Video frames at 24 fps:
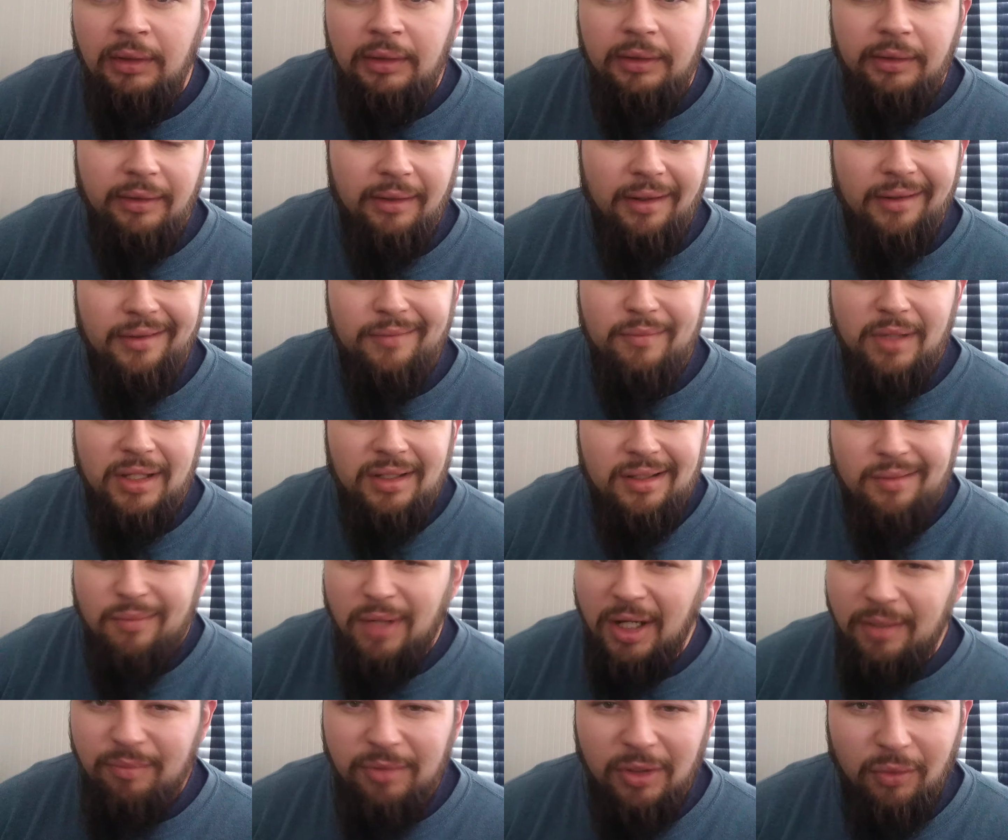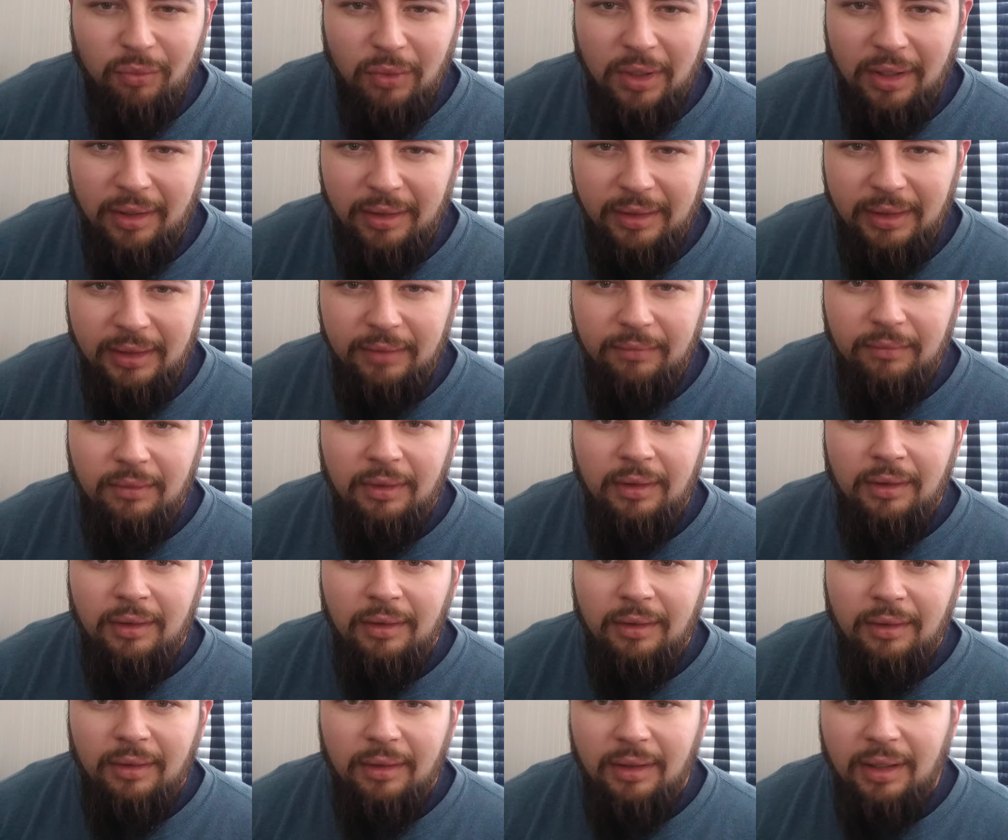He might be wearing
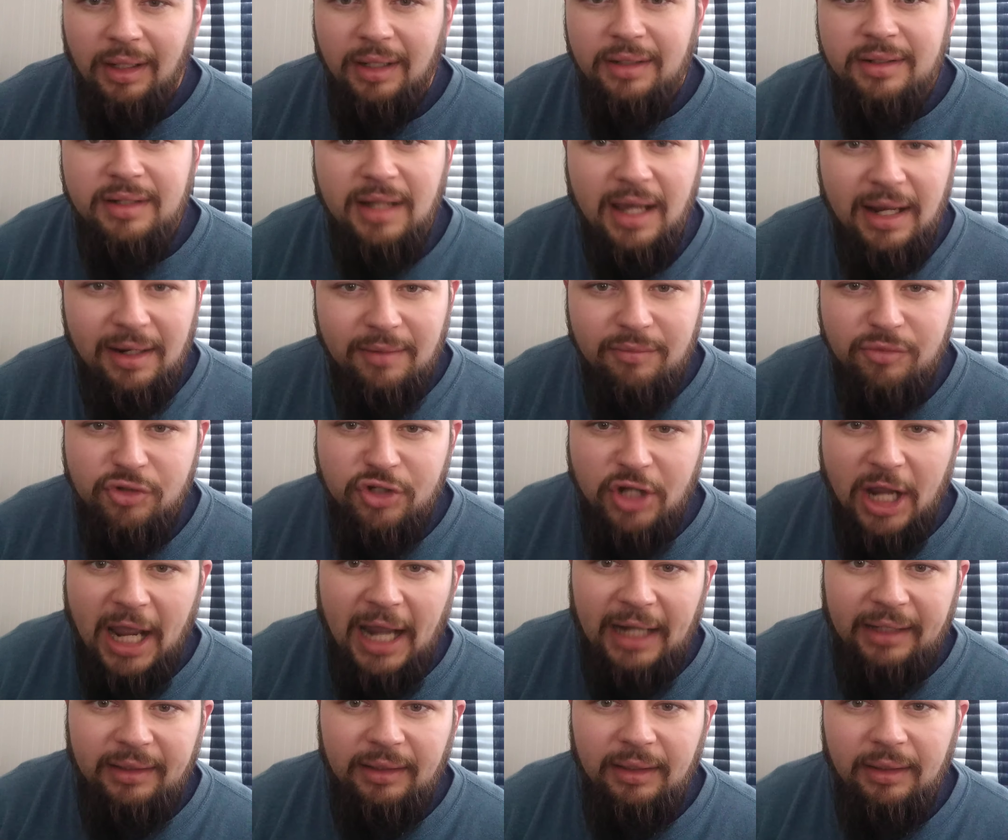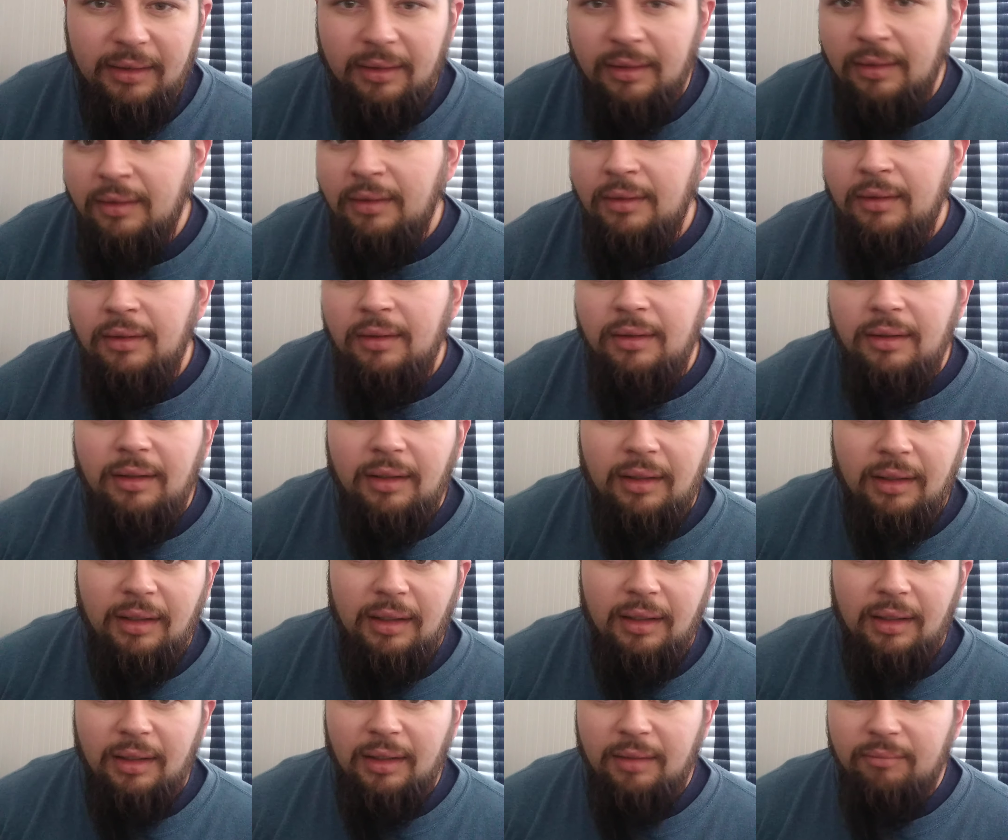a denim jacket,
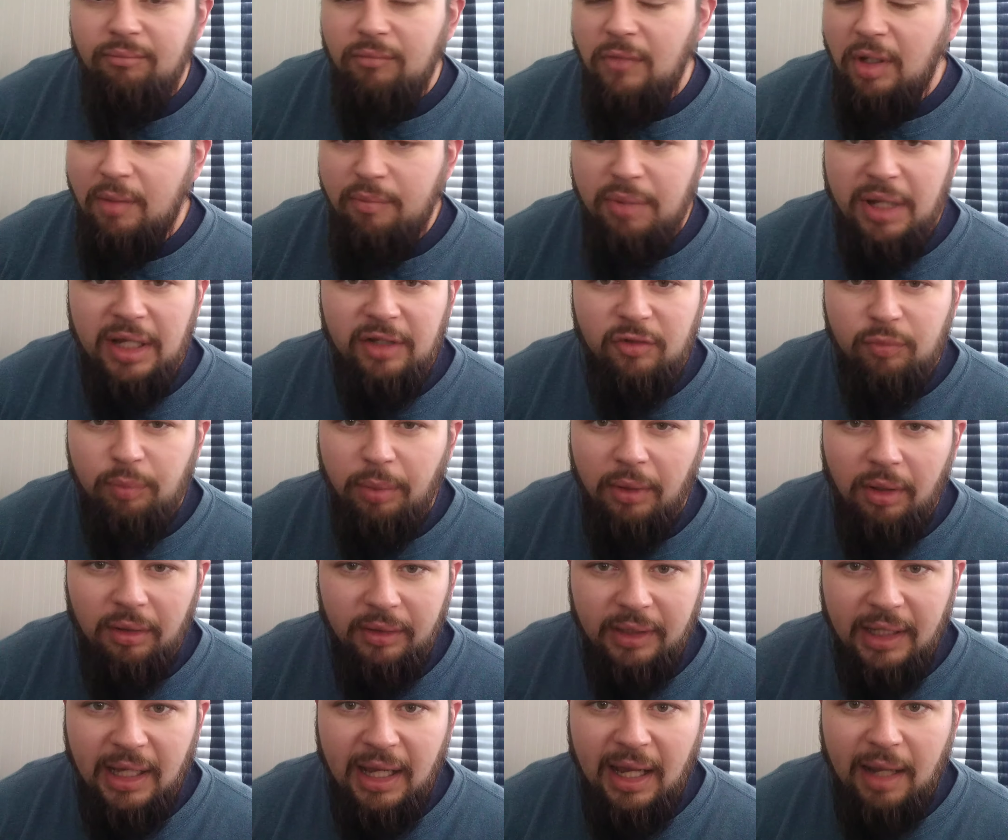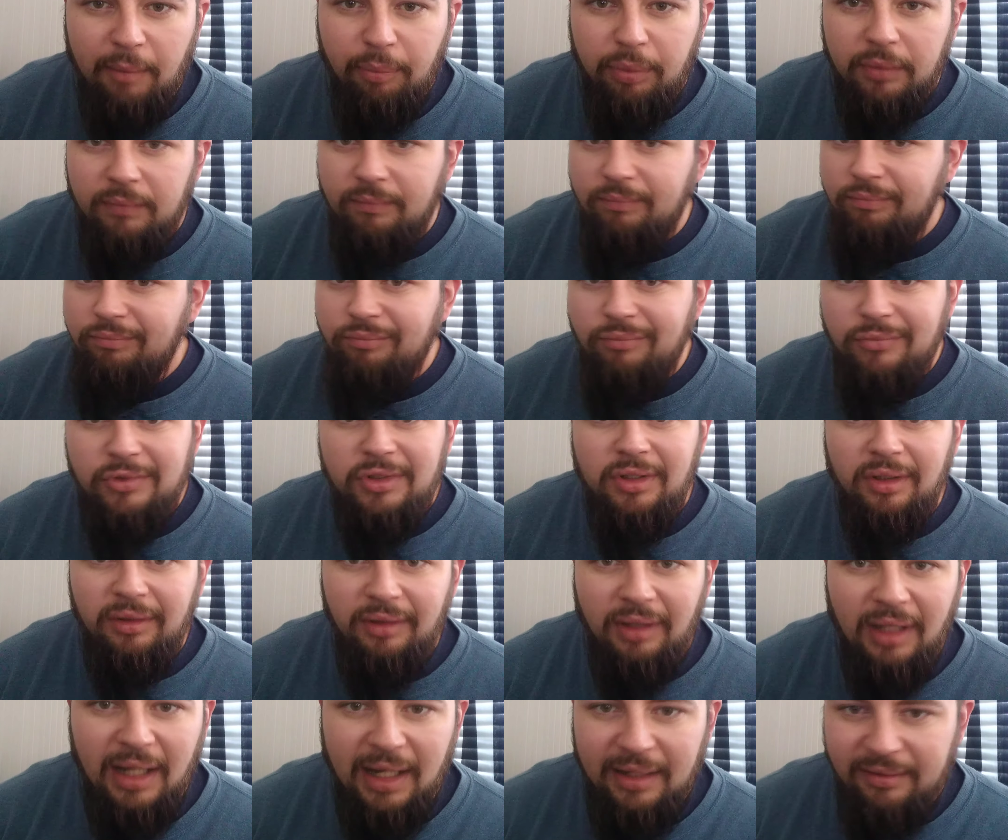a baseball cap,
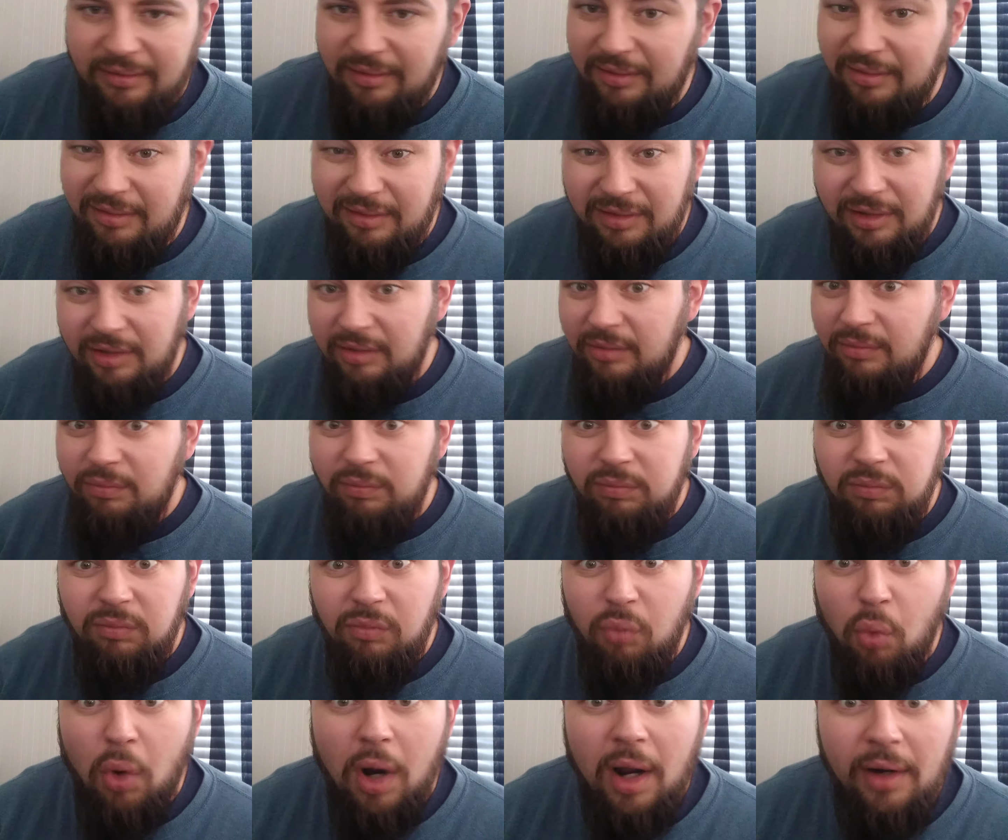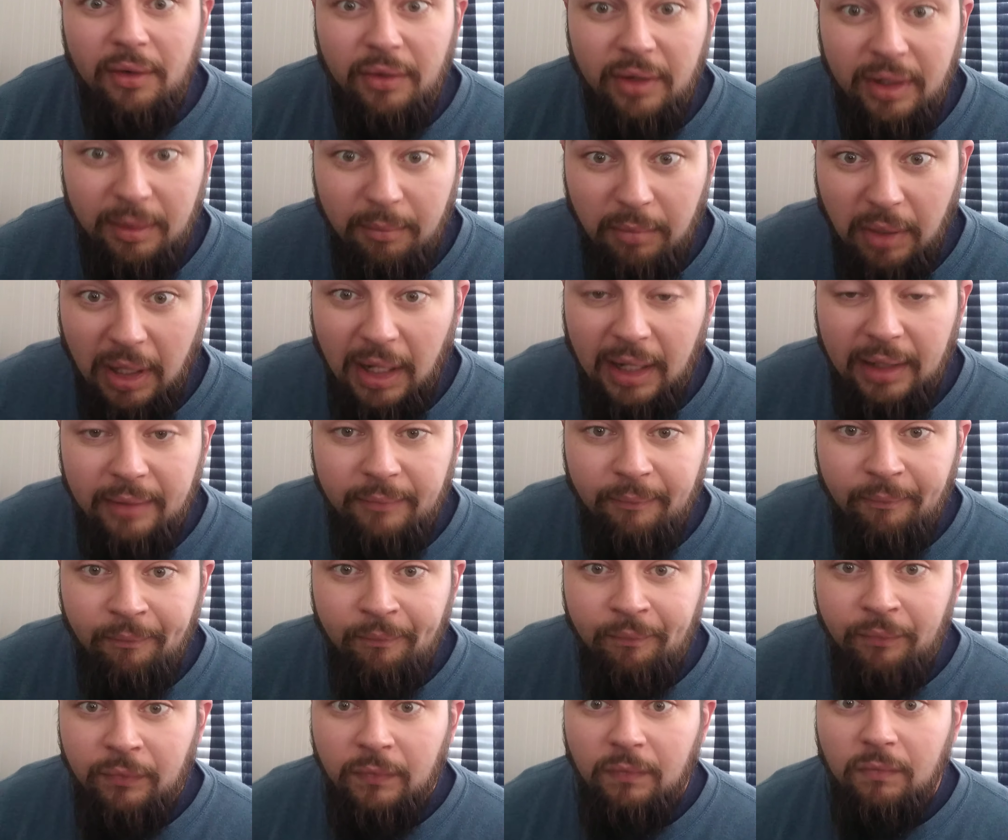sunglasses, just wandering by,
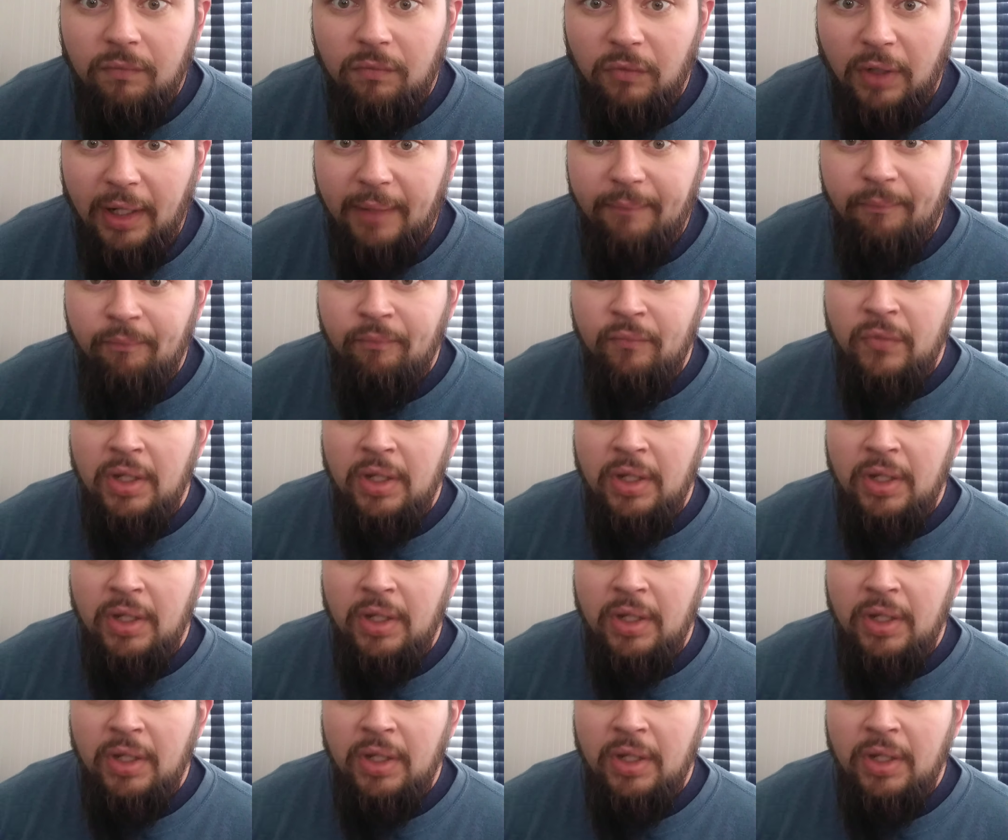right?